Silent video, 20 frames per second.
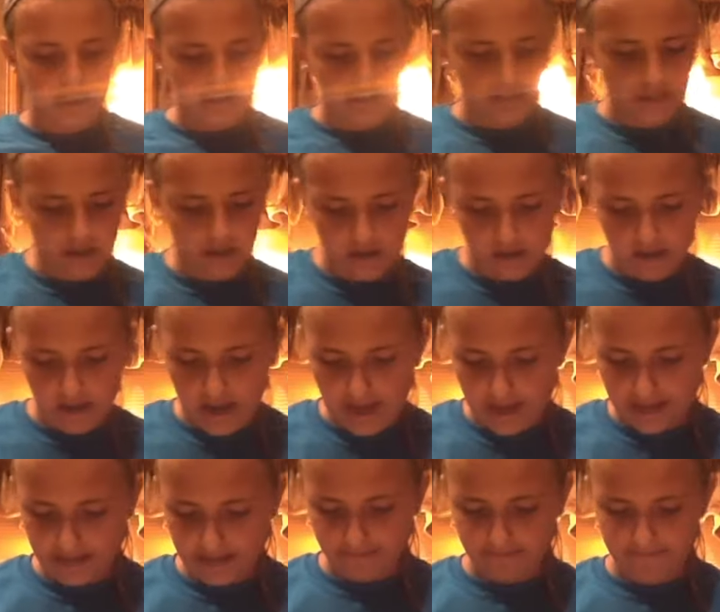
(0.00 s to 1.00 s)
So
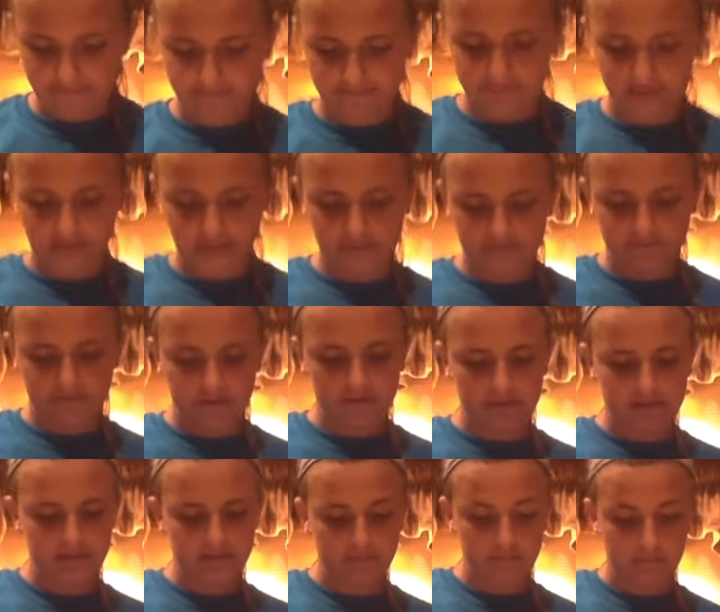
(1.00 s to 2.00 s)
I just
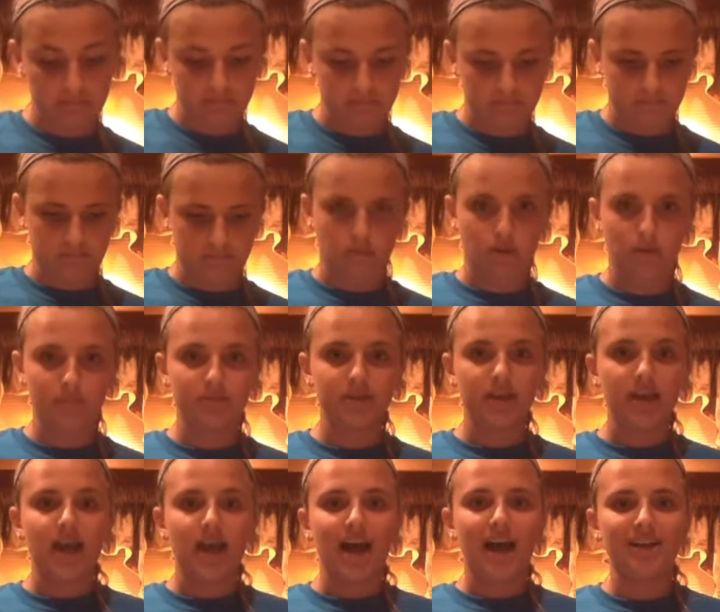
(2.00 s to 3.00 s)
folded
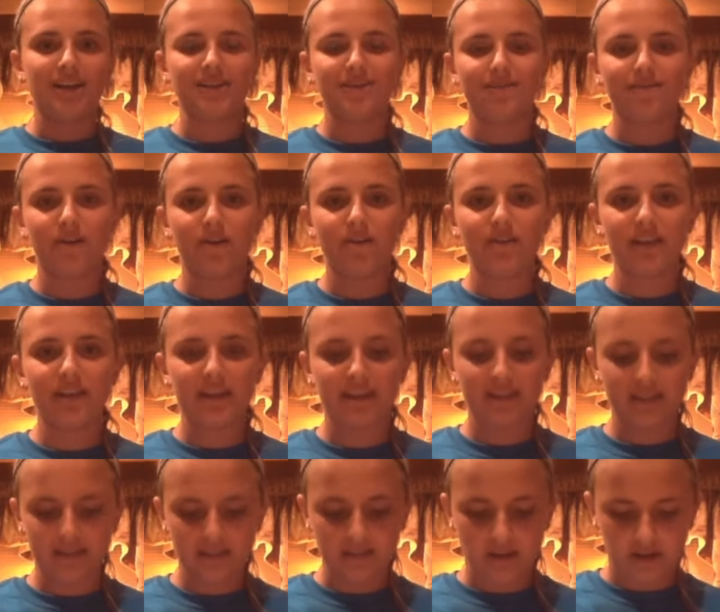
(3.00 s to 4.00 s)
in
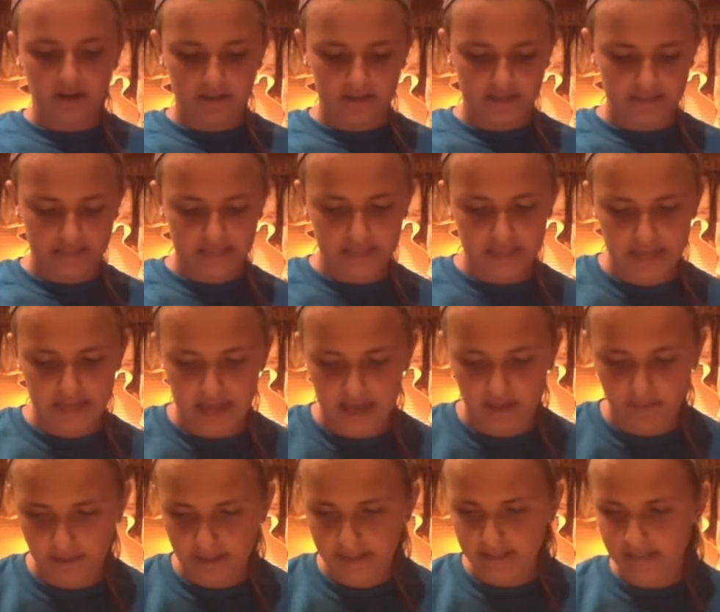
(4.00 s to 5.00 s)
the salt into the
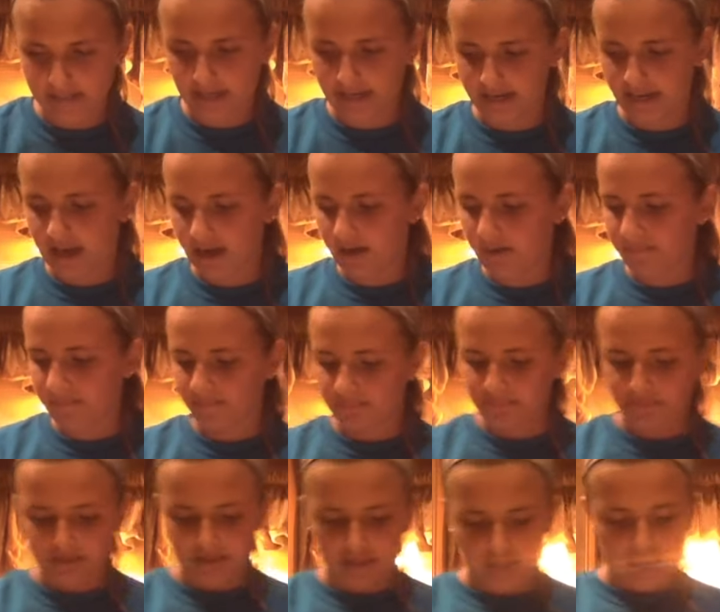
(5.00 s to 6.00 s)
egg whites, and now
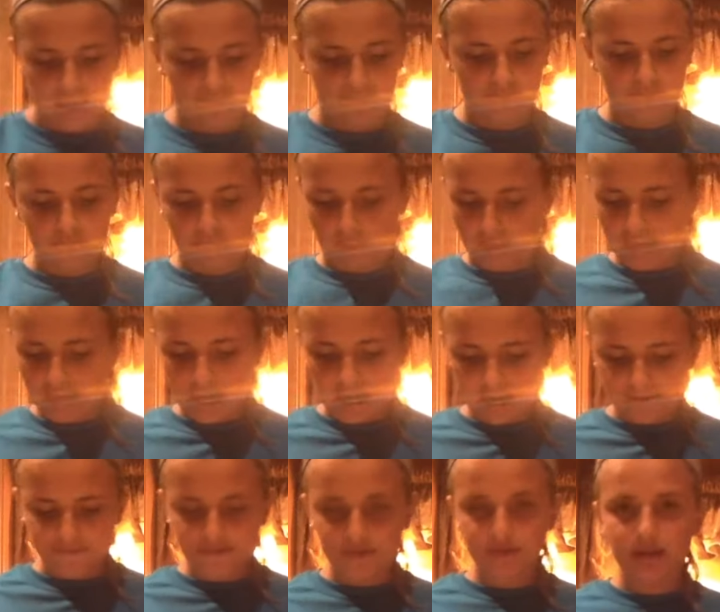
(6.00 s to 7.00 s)
if you want to
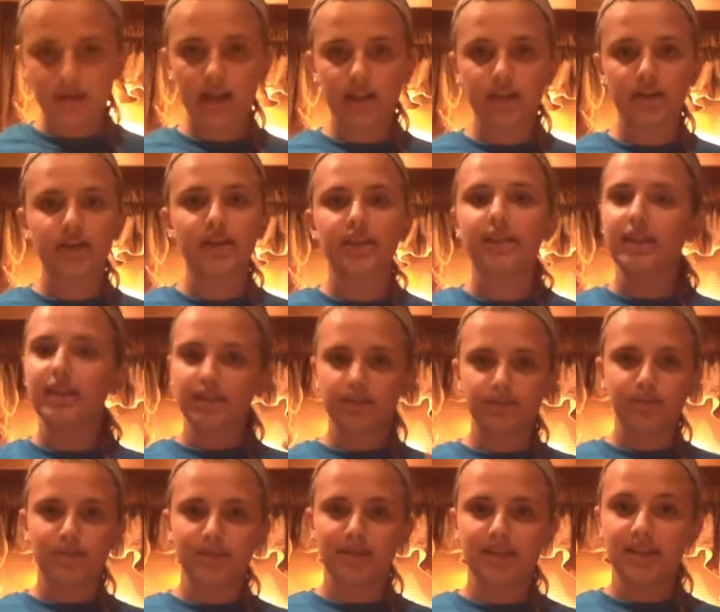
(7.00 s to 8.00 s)
add food coloring,
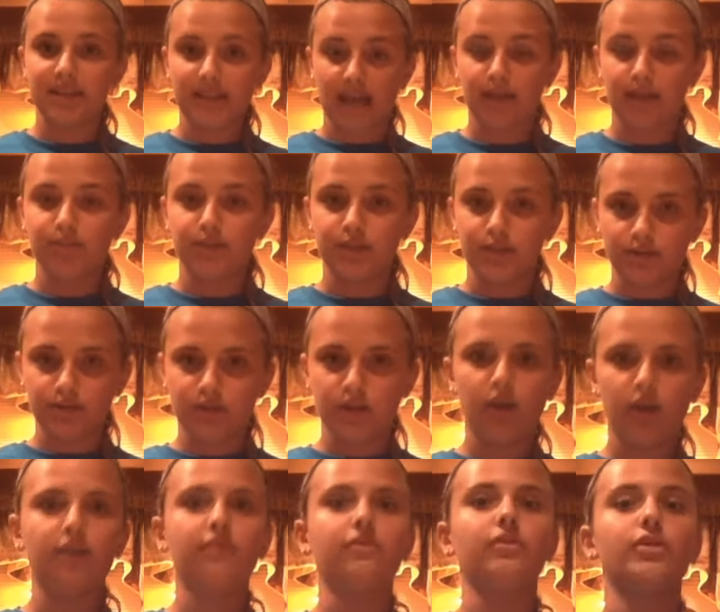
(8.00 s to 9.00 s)
this would be the time to do so.
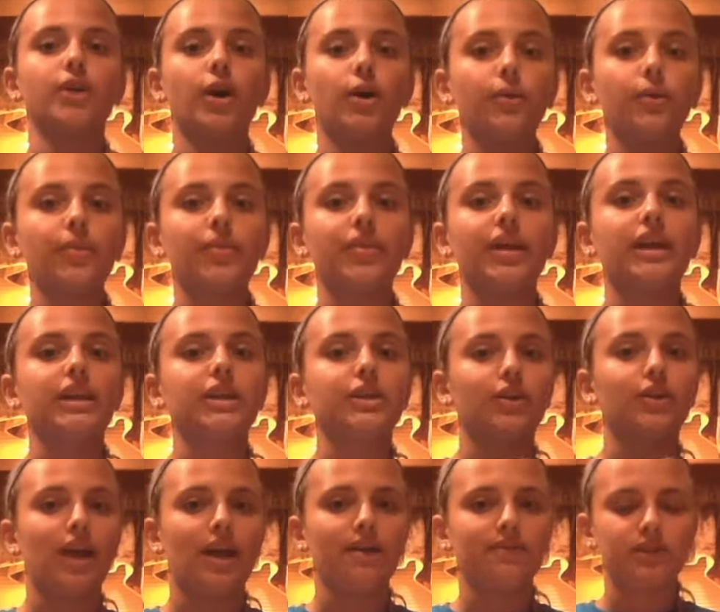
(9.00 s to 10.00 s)
If you don't, then
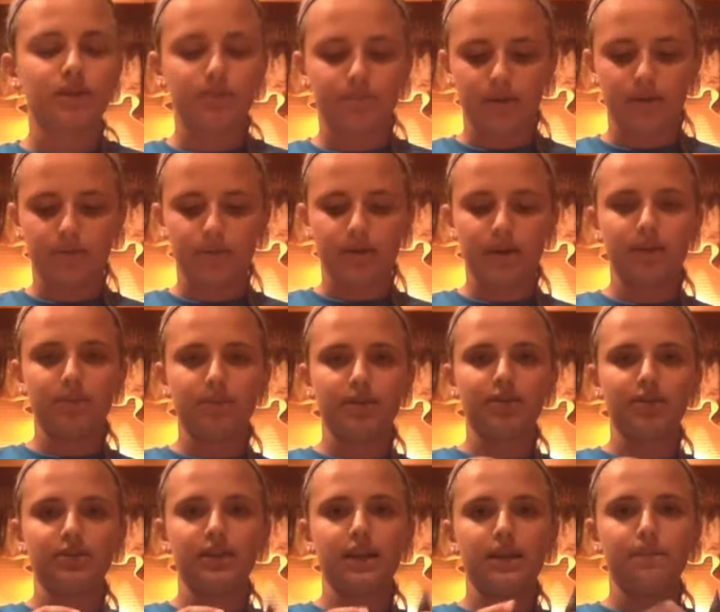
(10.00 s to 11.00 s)
you don't have to, but we're going to be
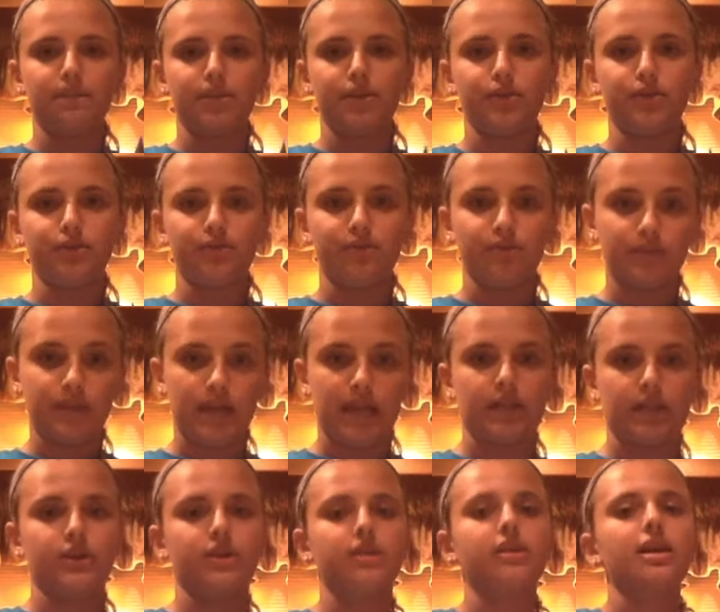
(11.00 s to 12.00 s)
using blue food
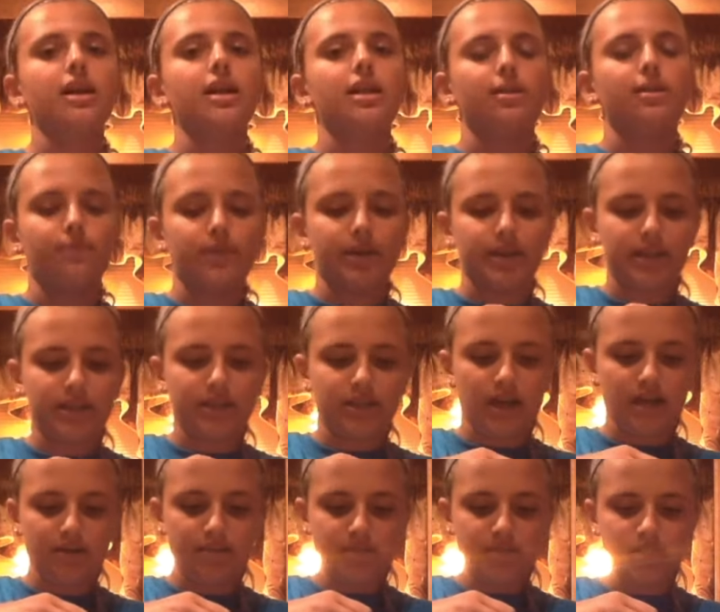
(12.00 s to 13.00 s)
coloring. We're going to
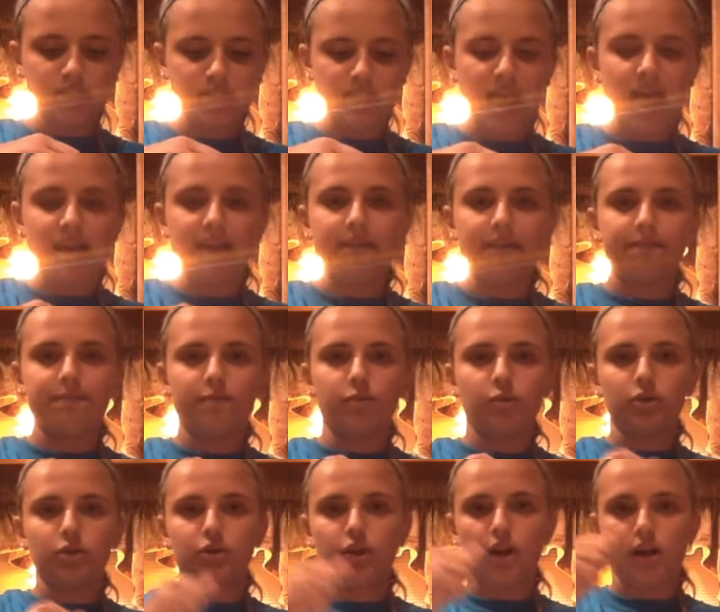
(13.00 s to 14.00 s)
start with just adding
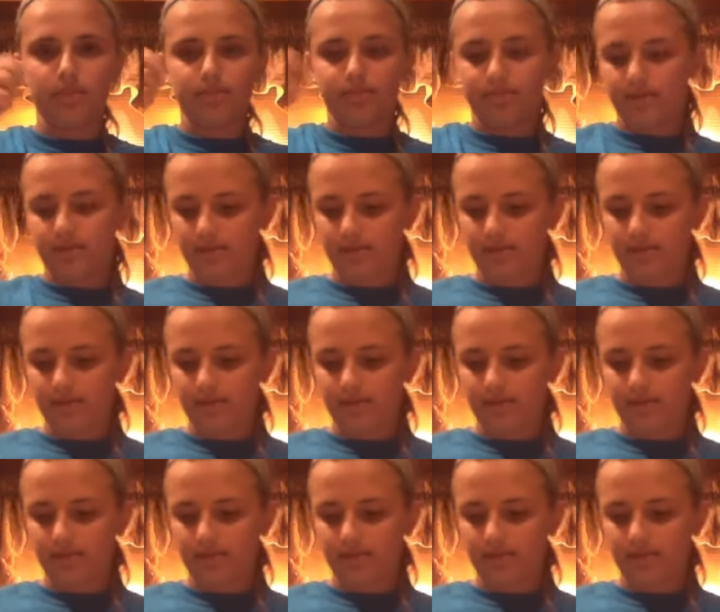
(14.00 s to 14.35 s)
4 drops.